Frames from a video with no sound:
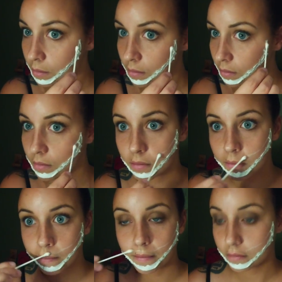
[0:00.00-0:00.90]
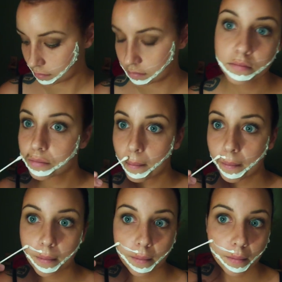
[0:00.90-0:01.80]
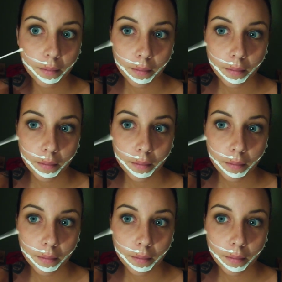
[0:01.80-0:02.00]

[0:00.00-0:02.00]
latex to the toilet paper.